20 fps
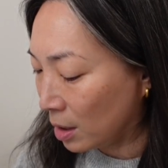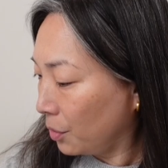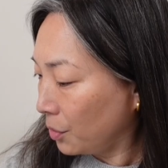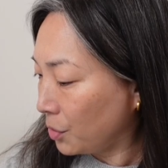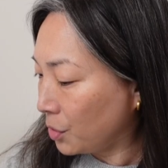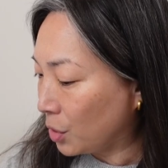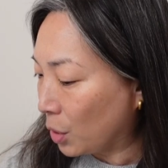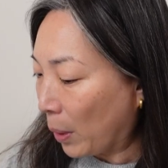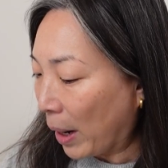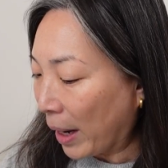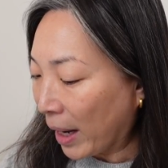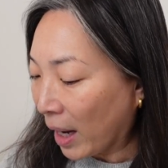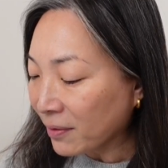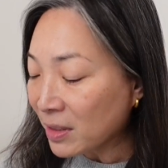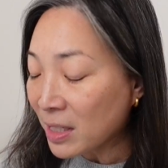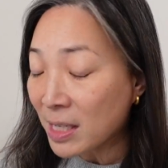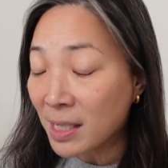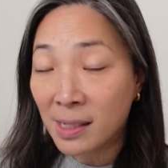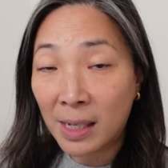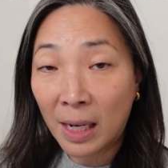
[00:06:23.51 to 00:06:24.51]
So I have
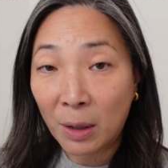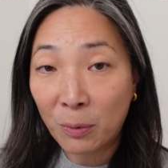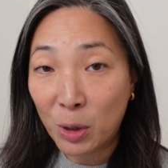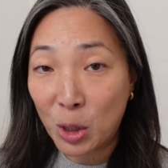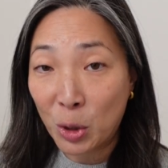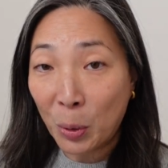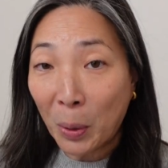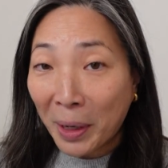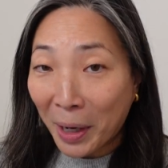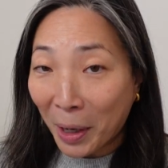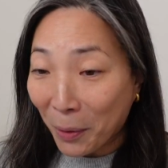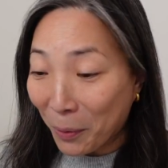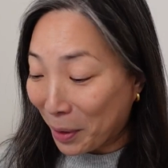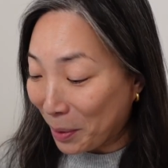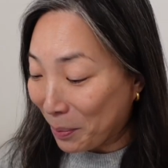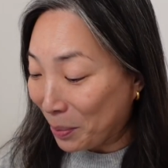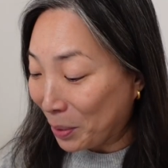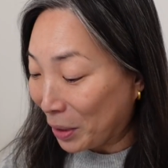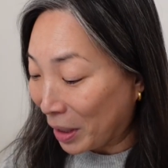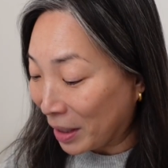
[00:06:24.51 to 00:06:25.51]
to decide which one I want
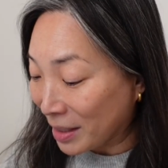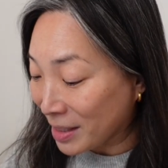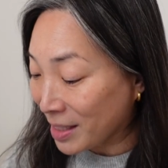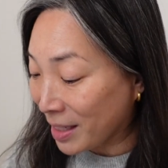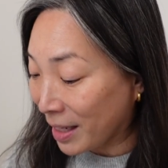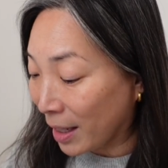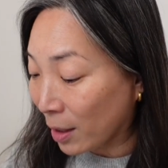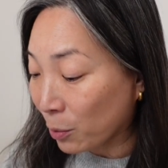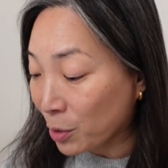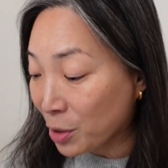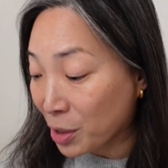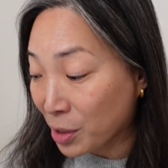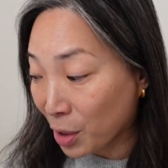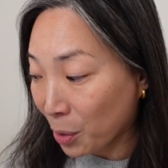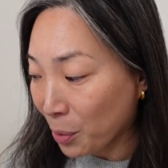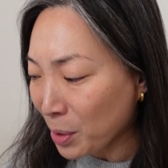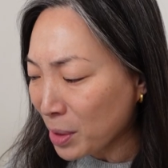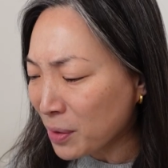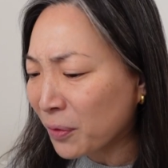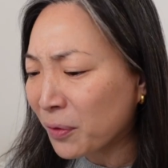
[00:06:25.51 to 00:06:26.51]
to put on today, which is
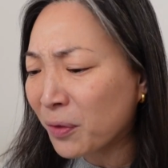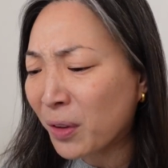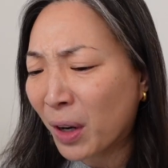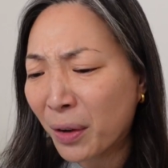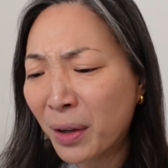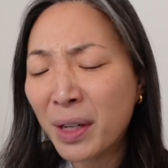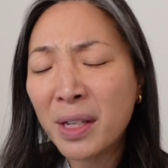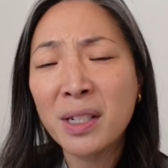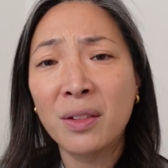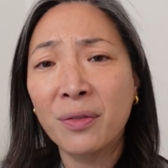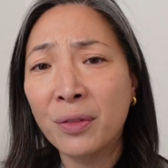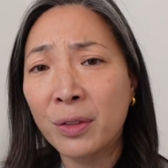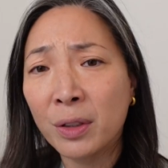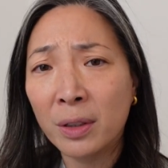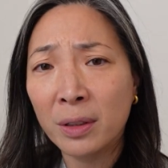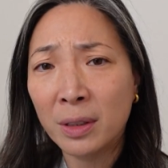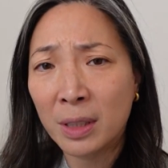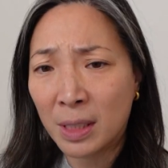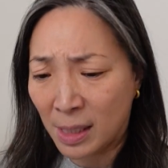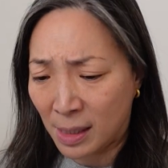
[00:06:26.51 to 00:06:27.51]
always very
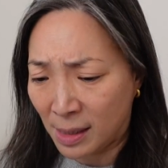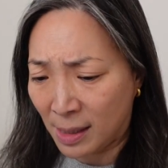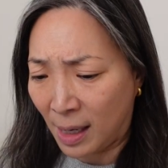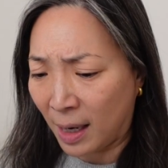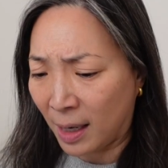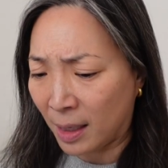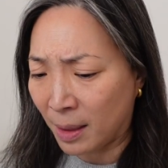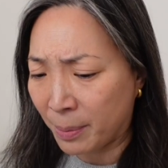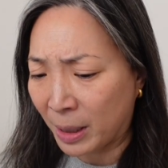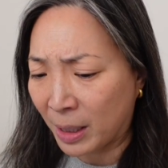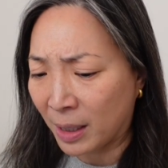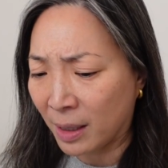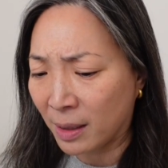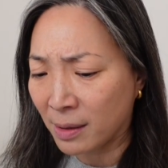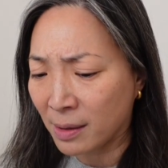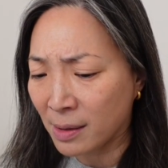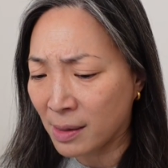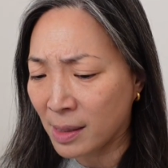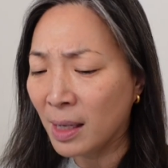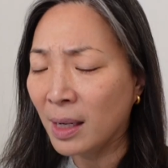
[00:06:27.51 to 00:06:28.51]
difficult to decide
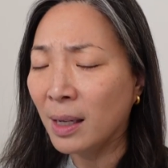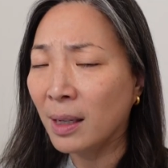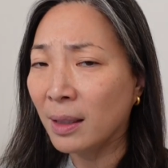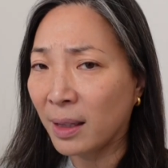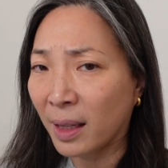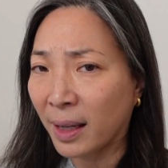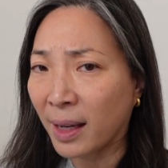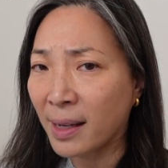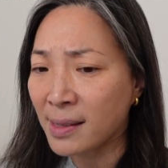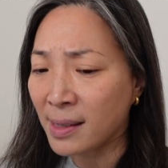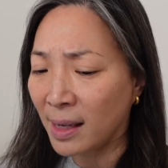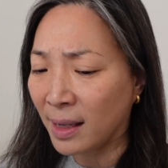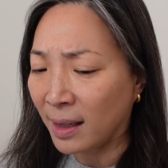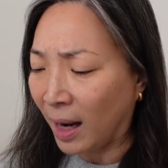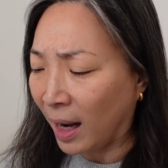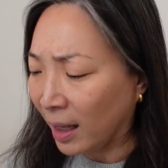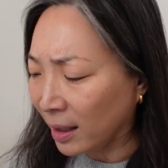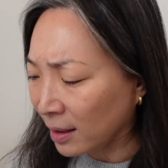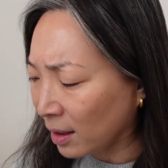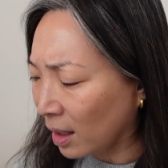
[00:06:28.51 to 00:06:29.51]
because, like I said,
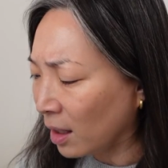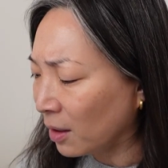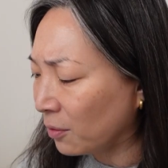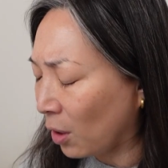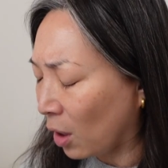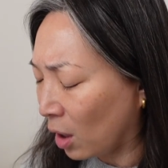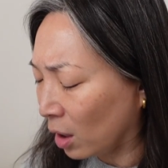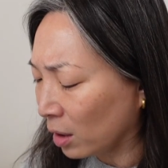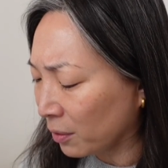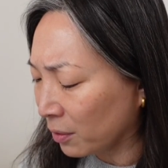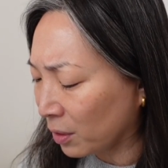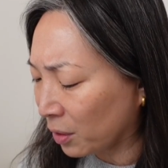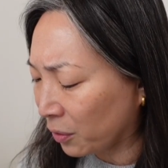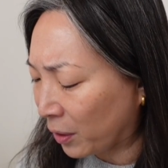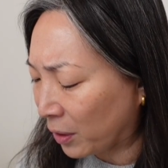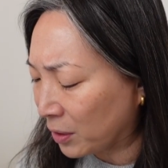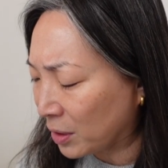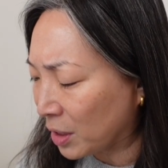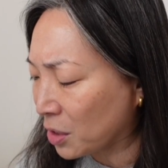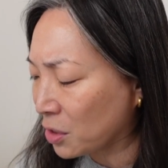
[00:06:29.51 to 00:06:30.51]
I love all of their
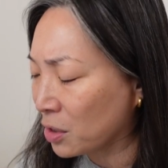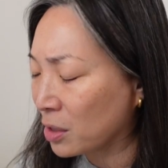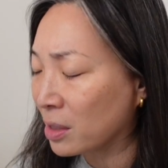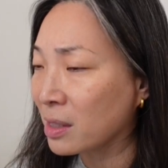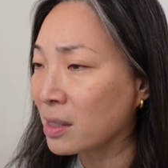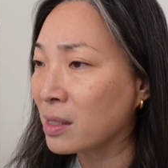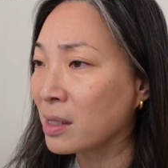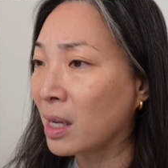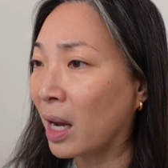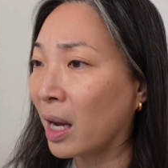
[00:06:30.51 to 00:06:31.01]
foundations.